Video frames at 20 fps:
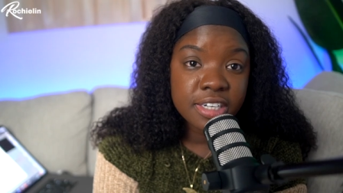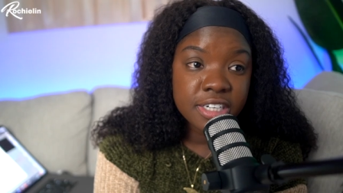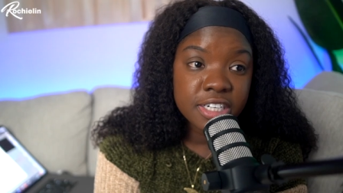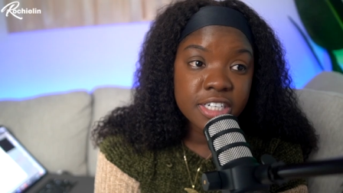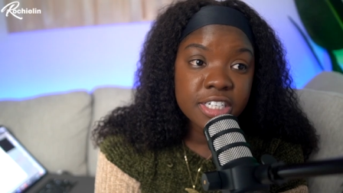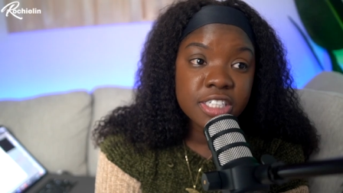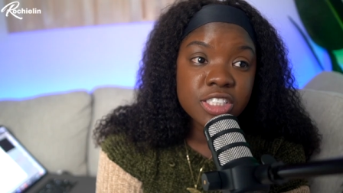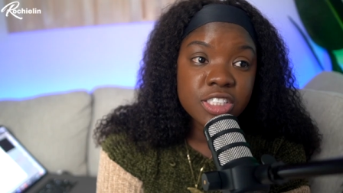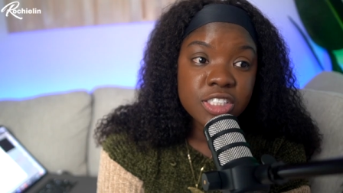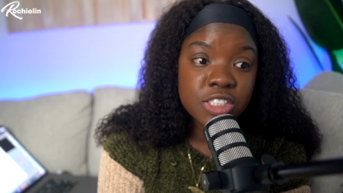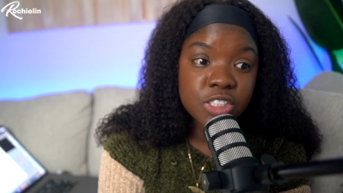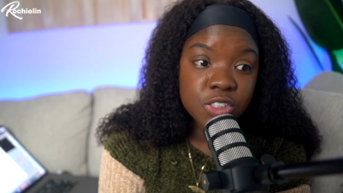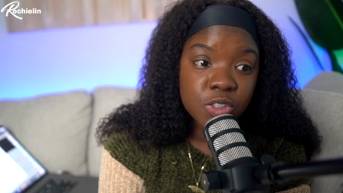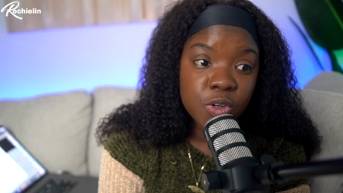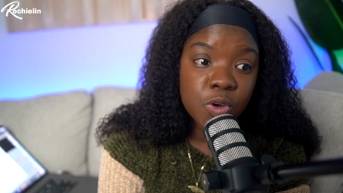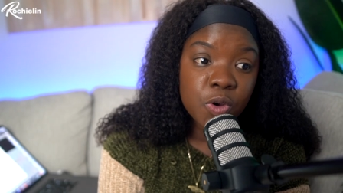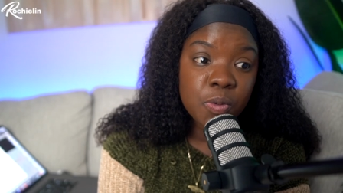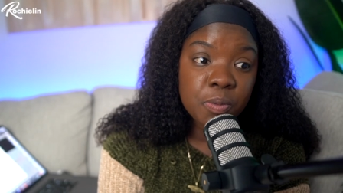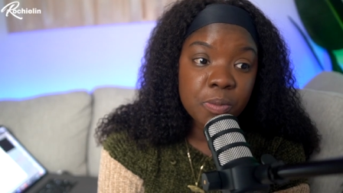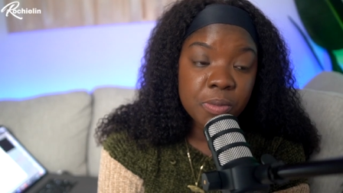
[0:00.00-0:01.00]
There is
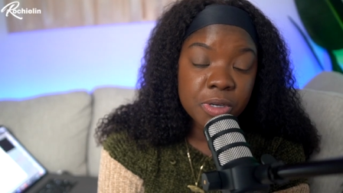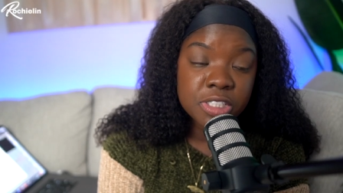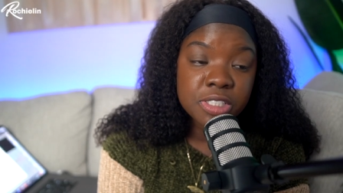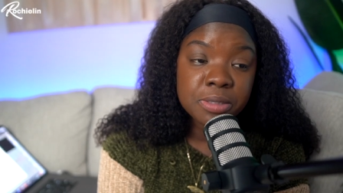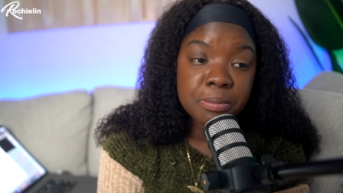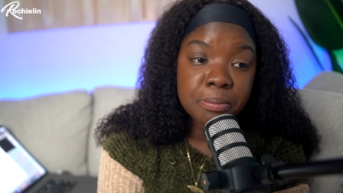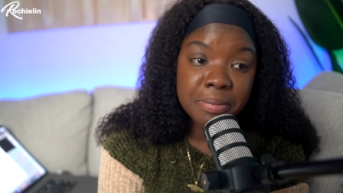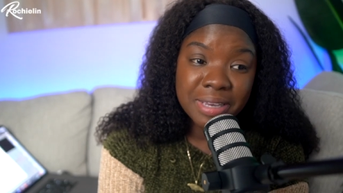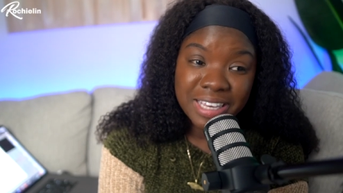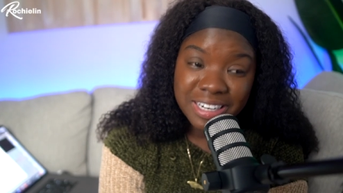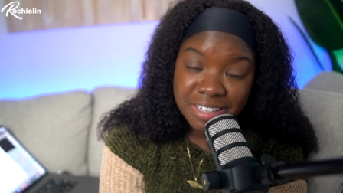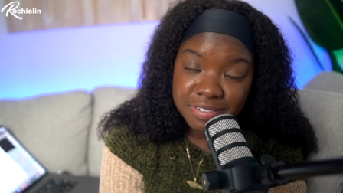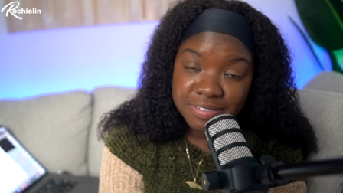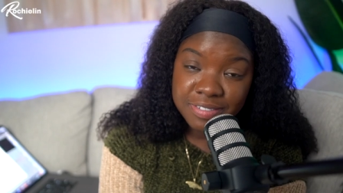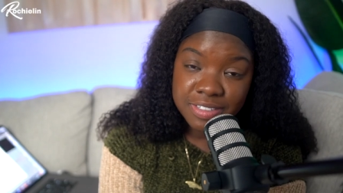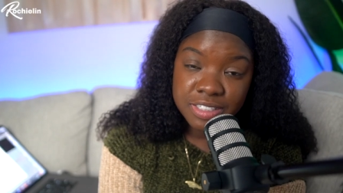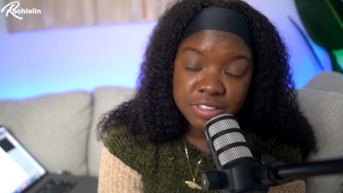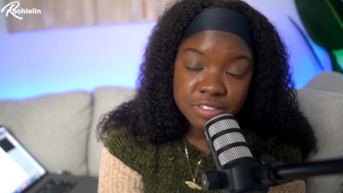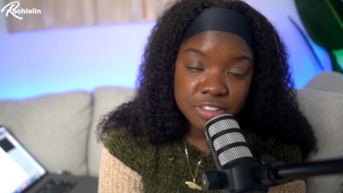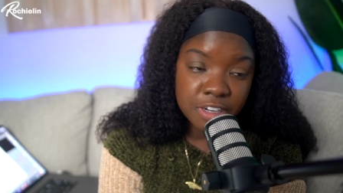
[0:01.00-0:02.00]
so much
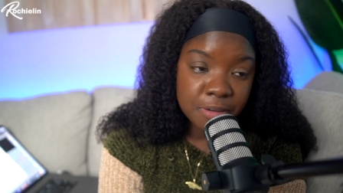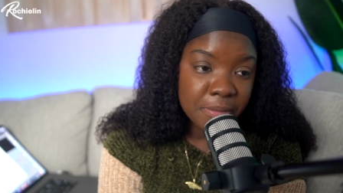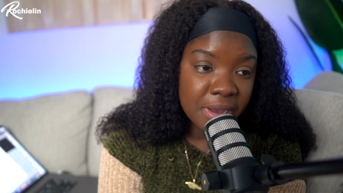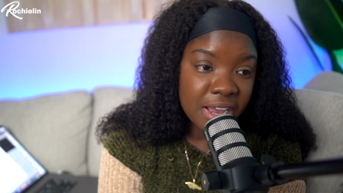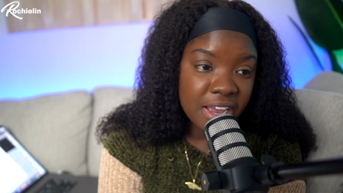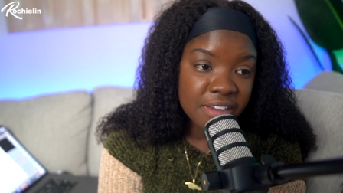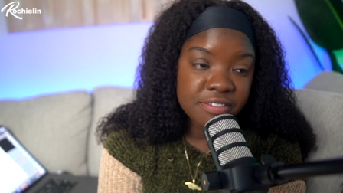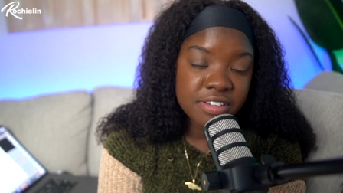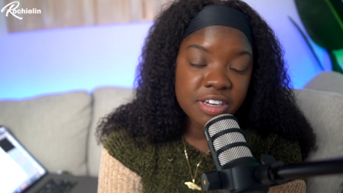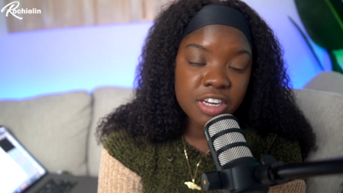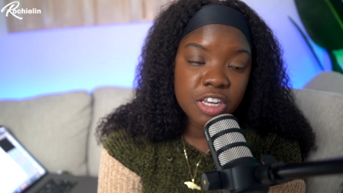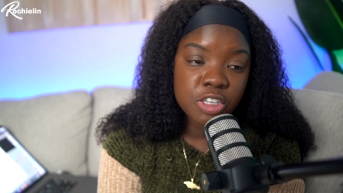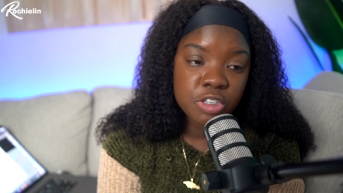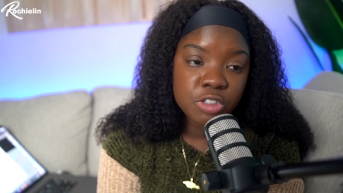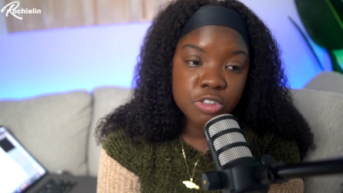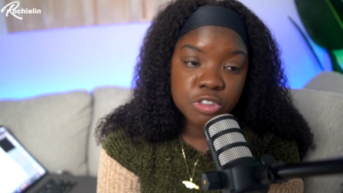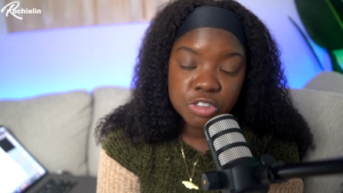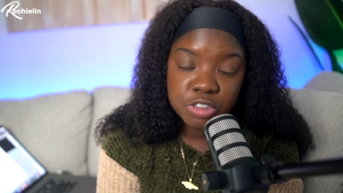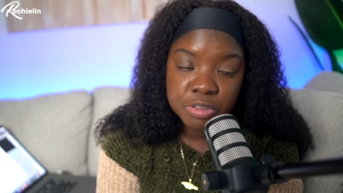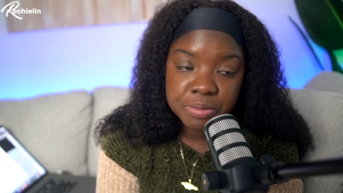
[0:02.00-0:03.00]
benefits from having a
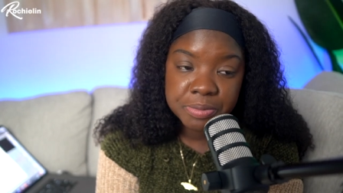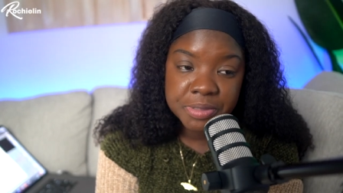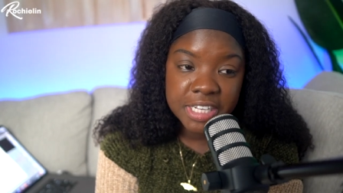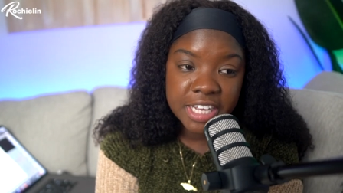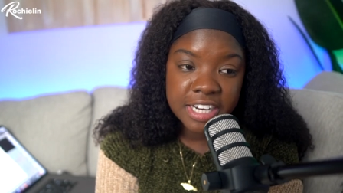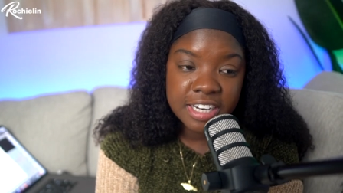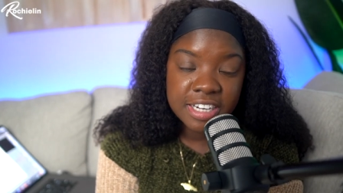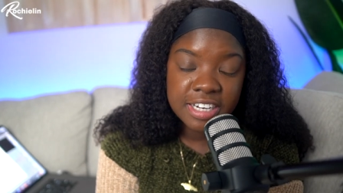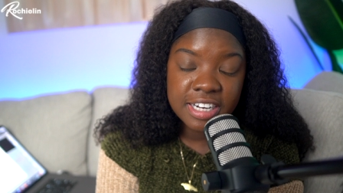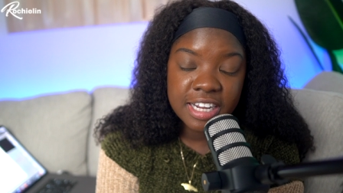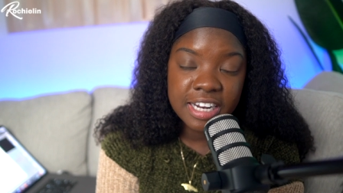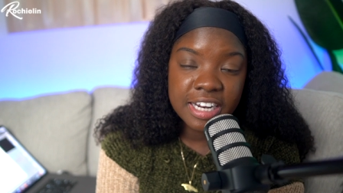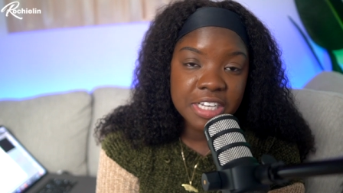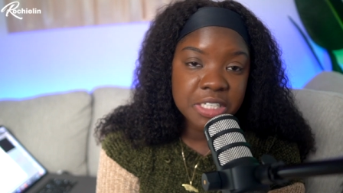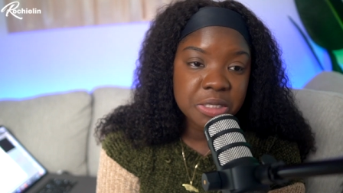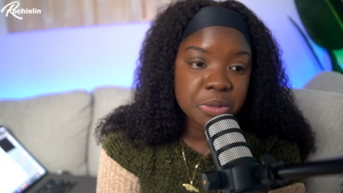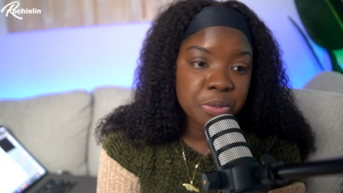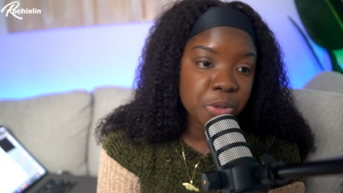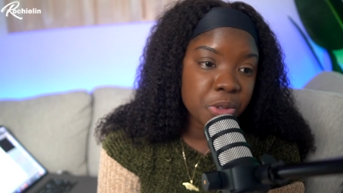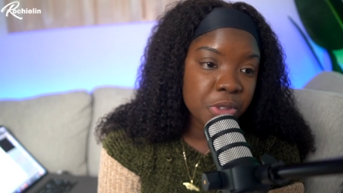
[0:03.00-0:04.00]
YouTube channel and I
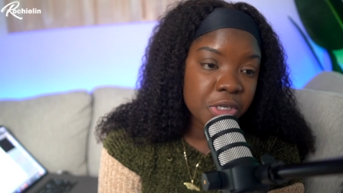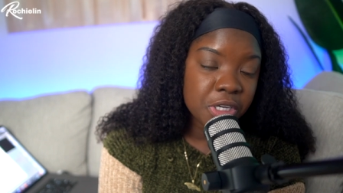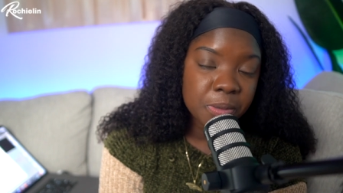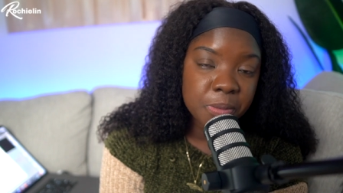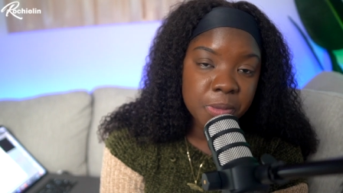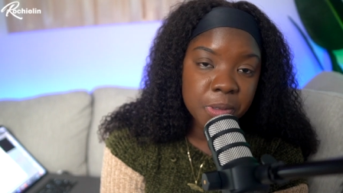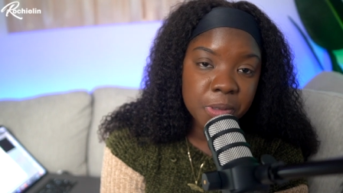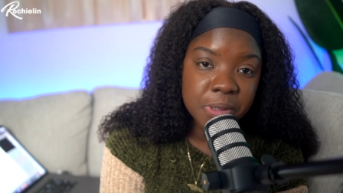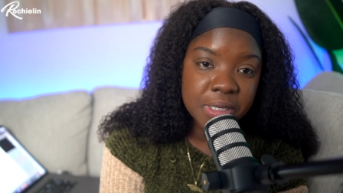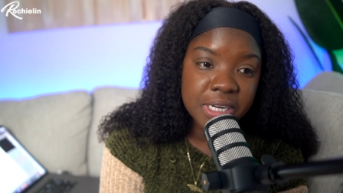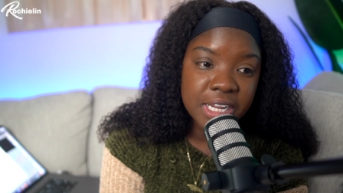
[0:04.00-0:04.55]
spoke about